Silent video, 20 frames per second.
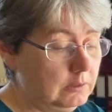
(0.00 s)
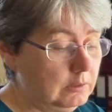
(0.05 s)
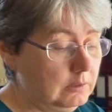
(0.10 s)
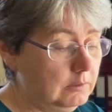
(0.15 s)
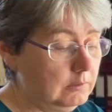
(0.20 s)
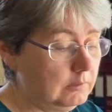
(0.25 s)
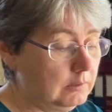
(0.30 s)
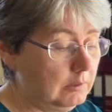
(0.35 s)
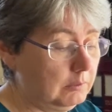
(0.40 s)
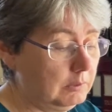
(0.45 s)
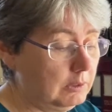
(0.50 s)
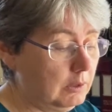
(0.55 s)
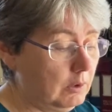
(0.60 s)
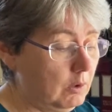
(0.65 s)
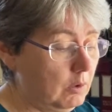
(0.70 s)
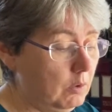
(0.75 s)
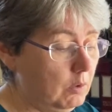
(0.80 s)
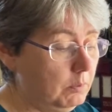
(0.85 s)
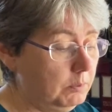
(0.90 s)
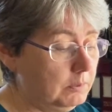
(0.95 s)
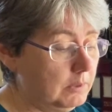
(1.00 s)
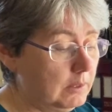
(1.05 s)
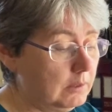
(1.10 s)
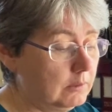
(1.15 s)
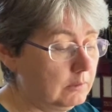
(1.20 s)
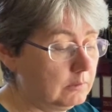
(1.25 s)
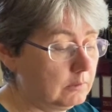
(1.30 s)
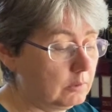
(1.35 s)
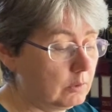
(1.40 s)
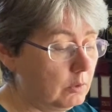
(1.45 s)
is that we hope that
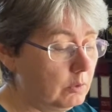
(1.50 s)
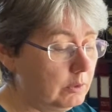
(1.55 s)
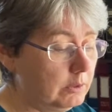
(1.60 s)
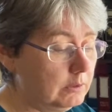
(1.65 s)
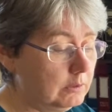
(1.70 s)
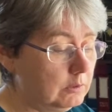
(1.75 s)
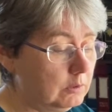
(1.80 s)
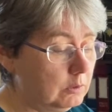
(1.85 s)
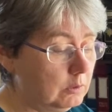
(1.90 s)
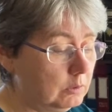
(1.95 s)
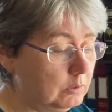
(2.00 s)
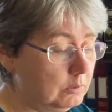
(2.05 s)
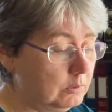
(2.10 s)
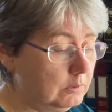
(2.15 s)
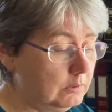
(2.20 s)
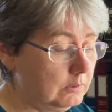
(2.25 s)
it's going to